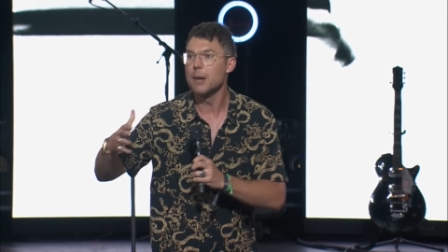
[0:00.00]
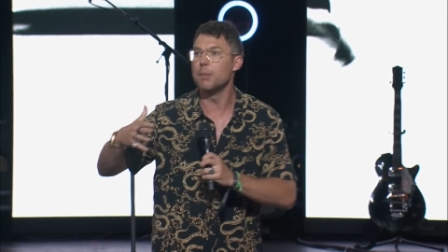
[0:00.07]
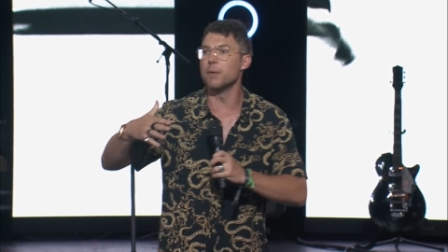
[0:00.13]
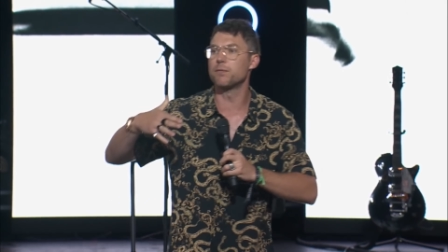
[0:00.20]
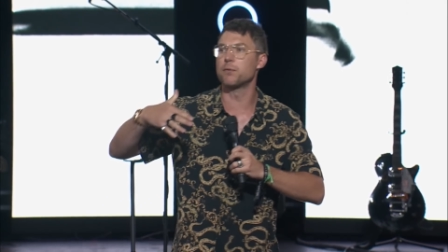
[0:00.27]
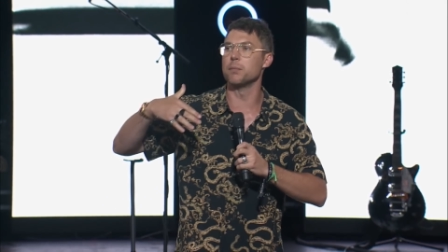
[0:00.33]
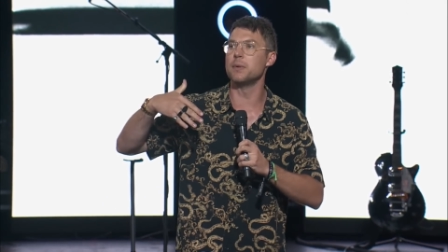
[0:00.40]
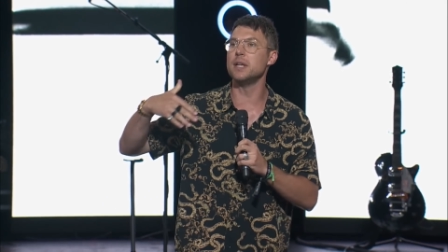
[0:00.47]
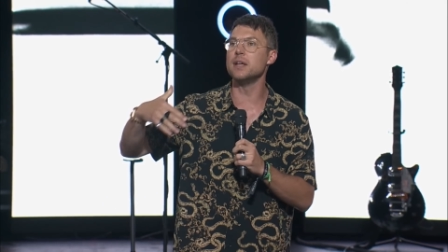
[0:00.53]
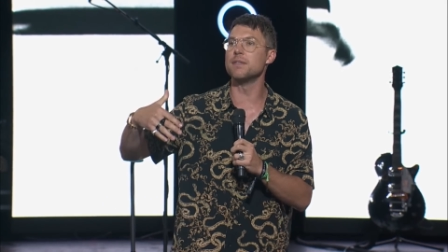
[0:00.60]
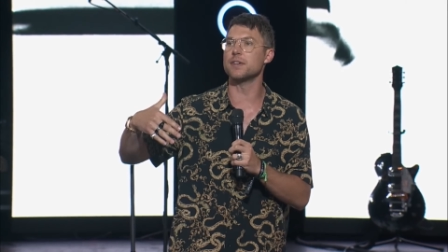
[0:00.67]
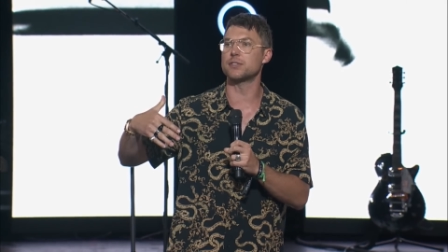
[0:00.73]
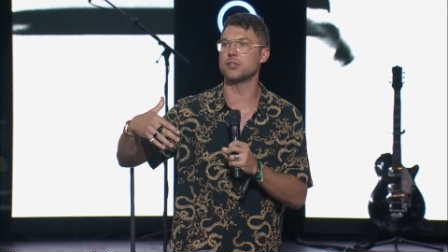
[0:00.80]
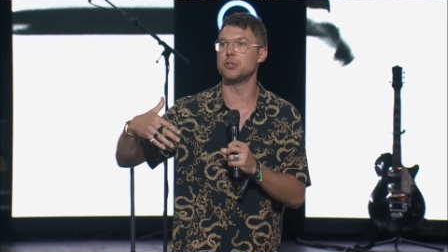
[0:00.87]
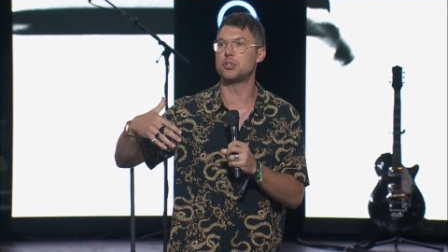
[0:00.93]
but for many
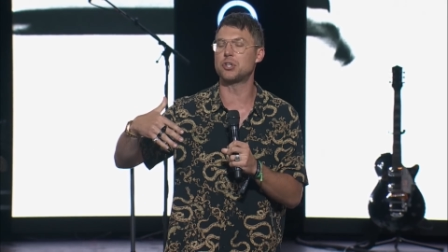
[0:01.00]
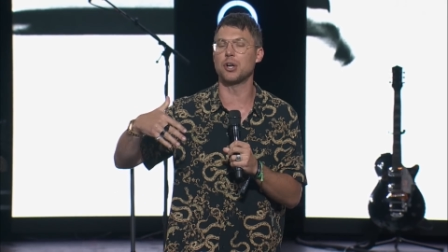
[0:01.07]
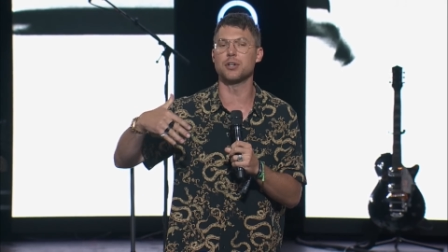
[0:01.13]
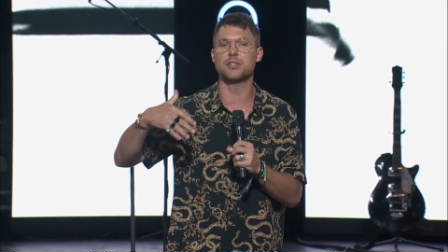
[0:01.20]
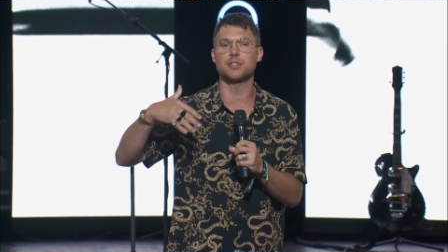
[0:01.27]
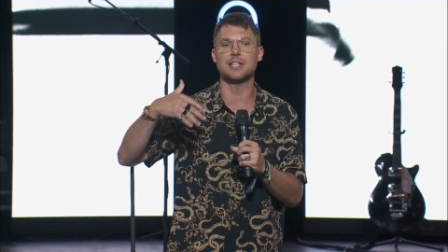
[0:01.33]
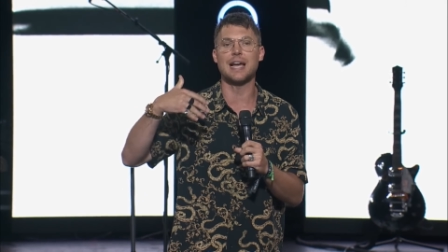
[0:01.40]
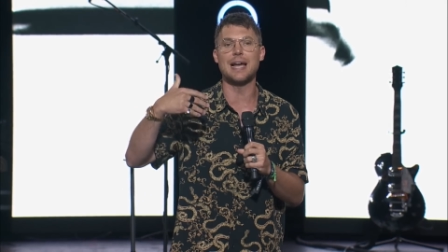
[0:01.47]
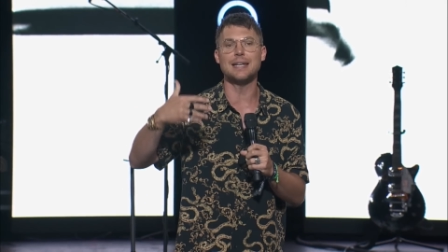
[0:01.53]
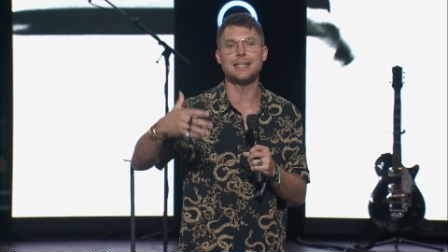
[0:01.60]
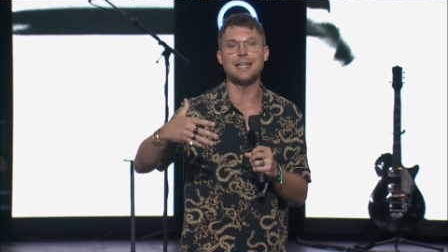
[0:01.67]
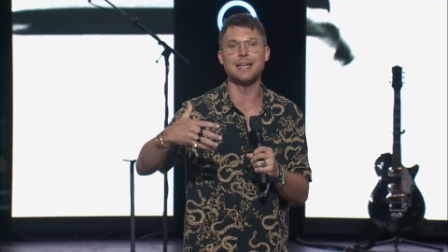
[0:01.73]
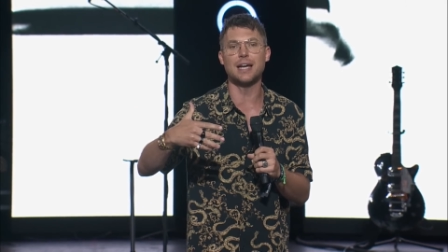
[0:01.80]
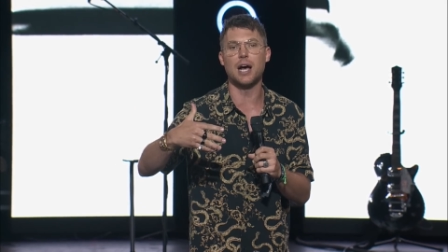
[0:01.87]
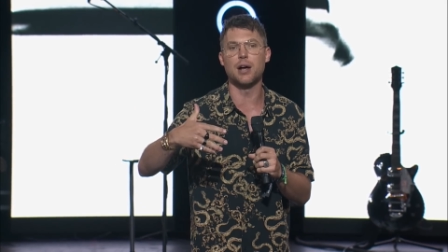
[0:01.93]
of us in church, the
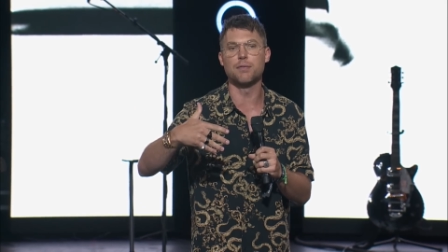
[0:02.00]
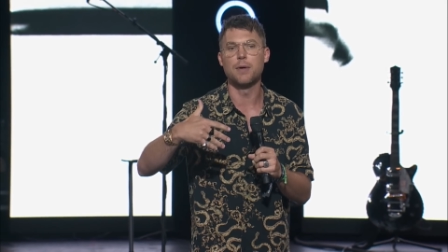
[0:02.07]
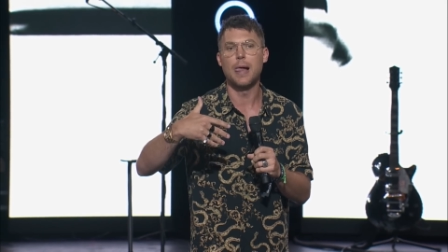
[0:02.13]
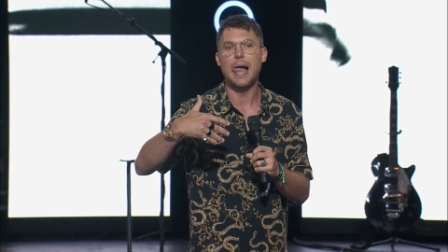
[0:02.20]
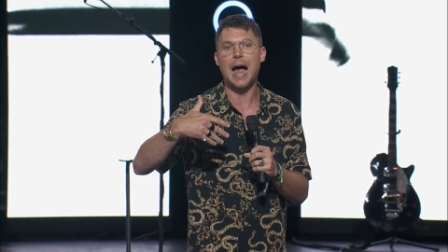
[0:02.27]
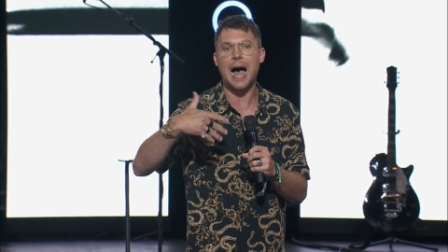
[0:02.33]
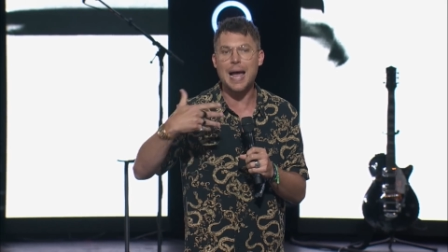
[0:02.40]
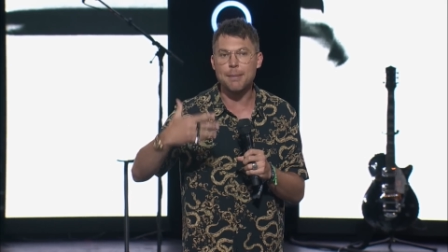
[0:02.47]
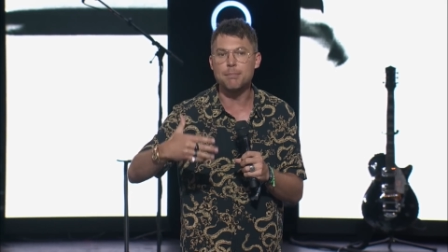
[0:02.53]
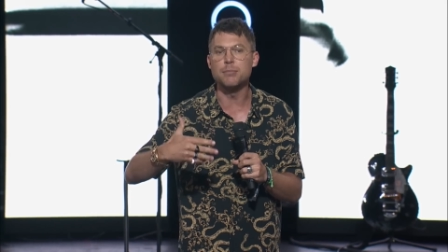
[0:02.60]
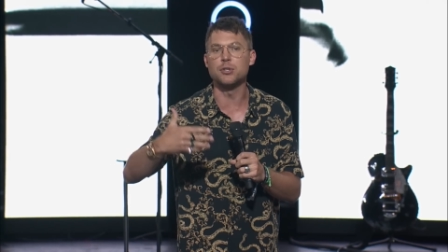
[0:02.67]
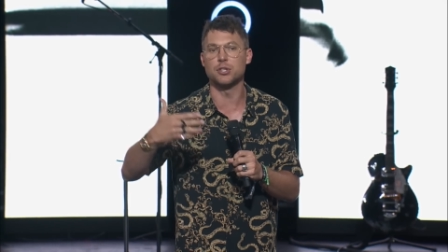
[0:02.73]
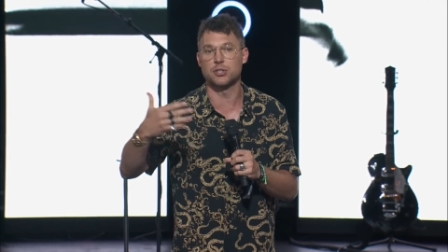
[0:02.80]
idea of I'm